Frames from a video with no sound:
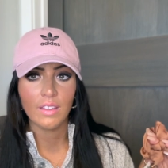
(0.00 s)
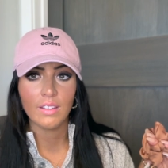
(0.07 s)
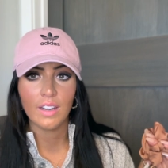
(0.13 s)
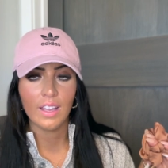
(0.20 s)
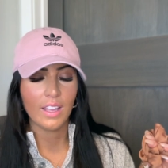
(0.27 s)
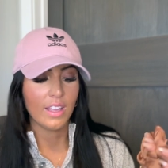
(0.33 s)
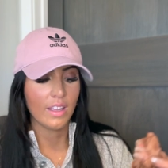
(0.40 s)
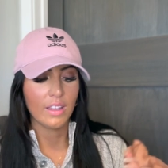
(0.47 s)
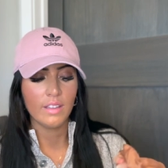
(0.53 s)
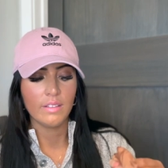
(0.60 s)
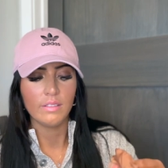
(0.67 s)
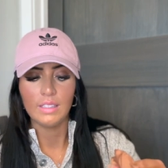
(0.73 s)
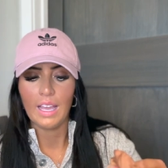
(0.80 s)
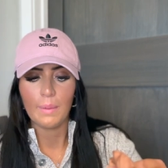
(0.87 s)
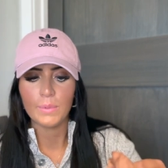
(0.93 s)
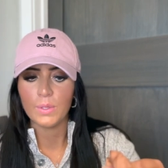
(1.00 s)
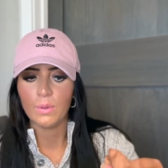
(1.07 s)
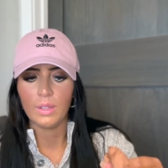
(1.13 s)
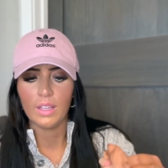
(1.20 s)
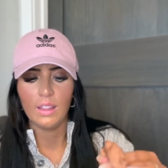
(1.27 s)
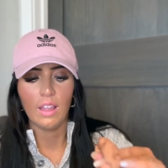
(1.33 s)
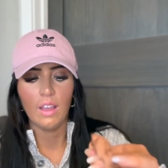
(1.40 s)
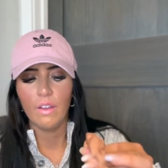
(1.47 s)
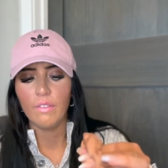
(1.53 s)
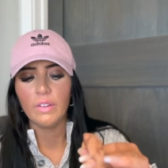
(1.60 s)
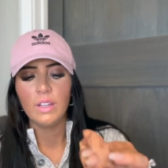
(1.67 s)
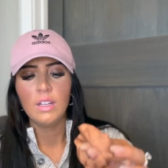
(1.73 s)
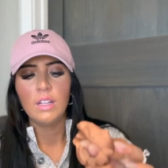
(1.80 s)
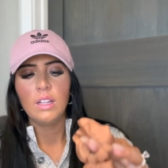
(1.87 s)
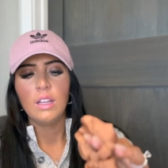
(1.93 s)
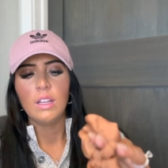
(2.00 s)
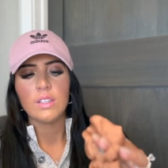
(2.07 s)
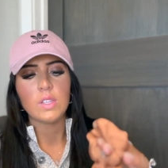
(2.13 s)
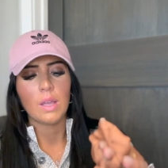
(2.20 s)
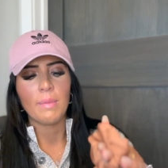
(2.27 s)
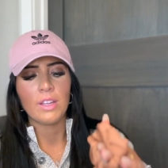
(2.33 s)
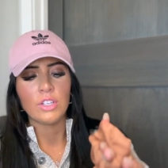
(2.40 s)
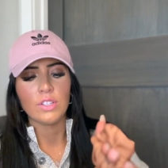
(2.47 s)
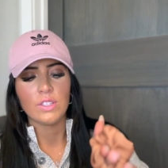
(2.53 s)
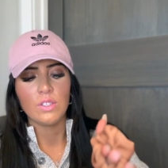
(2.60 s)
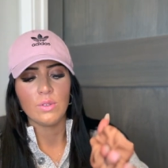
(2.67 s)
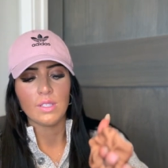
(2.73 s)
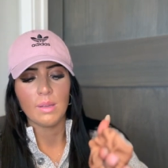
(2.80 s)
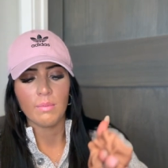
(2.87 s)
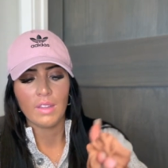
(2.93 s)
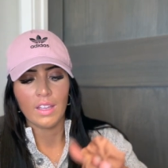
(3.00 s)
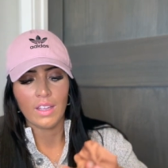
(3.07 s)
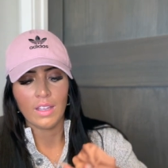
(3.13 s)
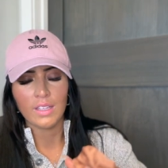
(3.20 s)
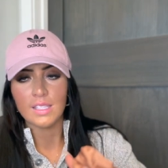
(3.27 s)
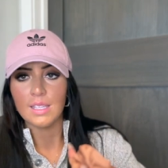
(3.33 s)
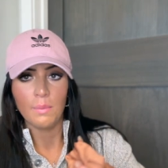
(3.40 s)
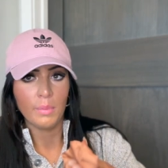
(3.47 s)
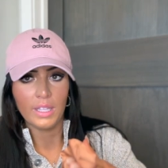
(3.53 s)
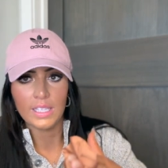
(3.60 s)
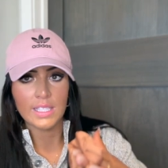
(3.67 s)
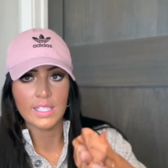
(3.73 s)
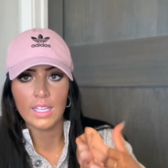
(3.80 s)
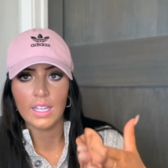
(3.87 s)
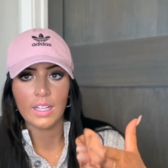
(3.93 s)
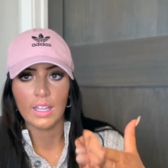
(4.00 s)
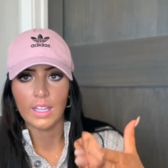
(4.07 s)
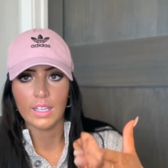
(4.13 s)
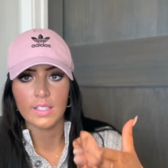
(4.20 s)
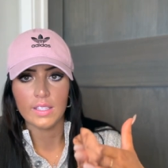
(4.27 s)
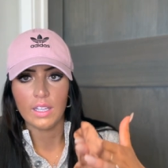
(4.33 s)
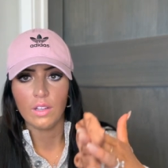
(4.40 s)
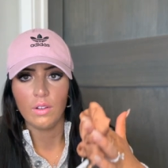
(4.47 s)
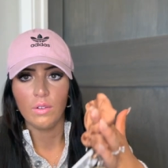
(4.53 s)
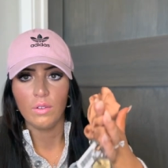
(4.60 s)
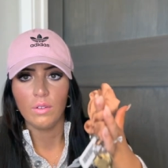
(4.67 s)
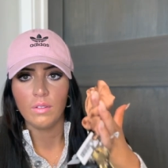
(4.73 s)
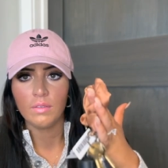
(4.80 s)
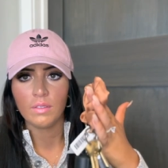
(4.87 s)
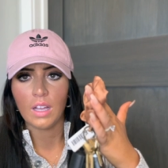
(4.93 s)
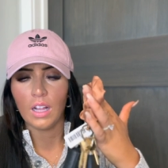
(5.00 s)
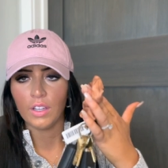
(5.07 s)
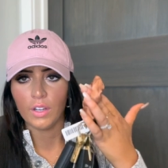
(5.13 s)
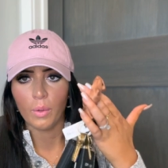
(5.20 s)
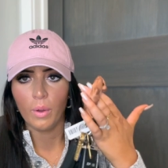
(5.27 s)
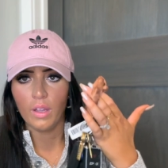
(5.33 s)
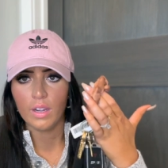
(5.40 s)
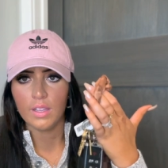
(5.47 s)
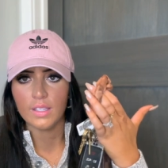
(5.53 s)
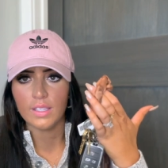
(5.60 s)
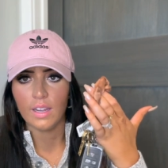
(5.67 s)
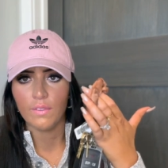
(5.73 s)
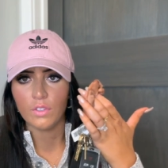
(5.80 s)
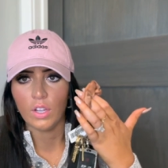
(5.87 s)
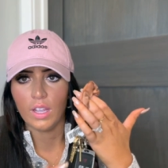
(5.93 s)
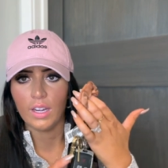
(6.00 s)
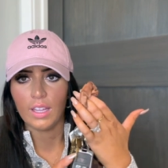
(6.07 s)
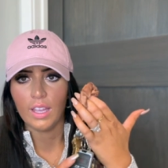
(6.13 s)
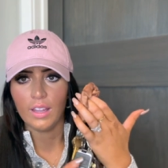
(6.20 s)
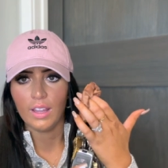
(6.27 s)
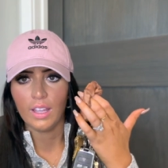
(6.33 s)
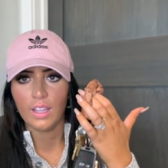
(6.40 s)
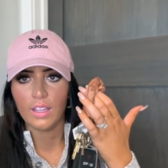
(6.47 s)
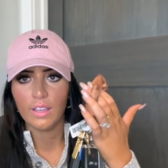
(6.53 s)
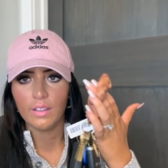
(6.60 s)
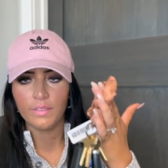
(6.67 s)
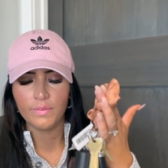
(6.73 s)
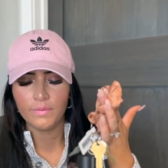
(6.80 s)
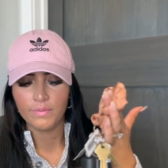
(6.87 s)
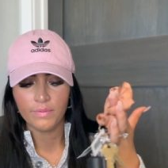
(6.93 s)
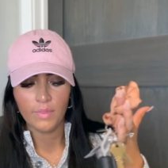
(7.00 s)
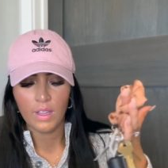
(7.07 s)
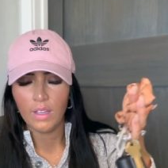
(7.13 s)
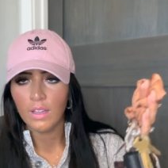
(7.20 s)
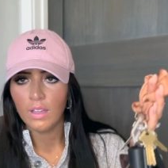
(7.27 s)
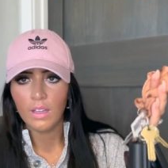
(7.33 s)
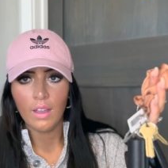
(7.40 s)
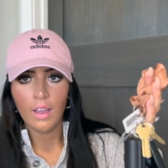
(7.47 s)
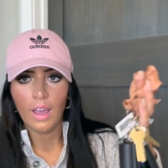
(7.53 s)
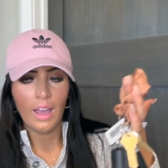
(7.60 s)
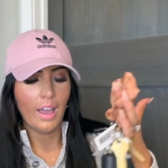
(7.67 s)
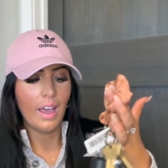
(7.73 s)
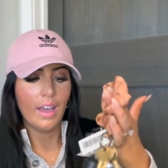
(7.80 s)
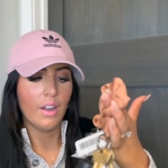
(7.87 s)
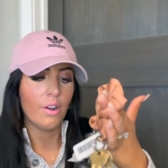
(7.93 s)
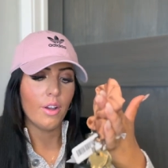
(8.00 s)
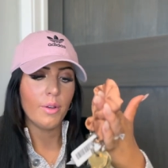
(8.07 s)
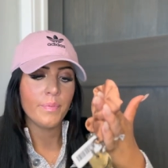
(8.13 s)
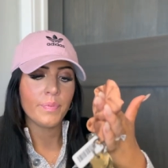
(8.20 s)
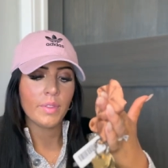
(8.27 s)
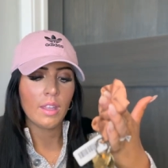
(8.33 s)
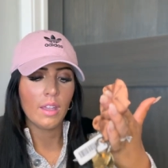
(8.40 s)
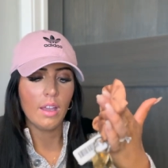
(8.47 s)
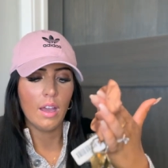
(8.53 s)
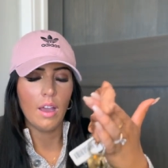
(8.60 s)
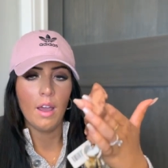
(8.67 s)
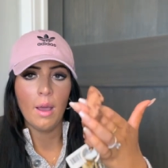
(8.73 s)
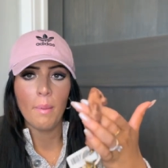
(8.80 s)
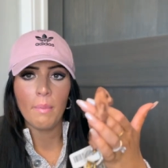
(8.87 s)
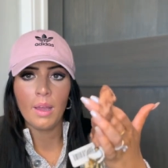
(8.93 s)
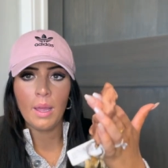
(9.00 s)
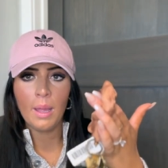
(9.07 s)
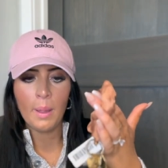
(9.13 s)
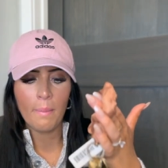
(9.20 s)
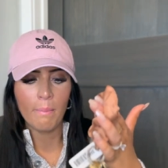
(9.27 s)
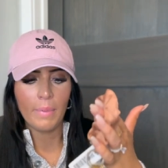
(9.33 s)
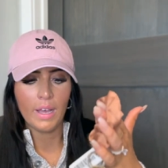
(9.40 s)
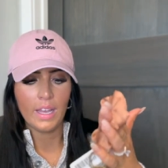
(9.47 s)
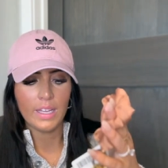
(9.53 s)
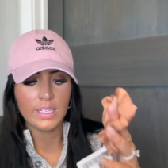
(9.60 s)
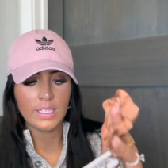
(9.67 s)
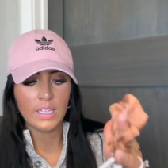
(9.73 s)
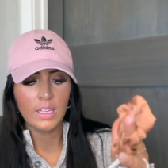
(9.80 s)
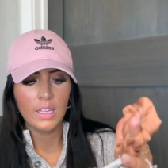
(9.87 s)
that I absolutely love, so I might just do something simplistic, like a single color one, instead of trying to get, like, I don't know. But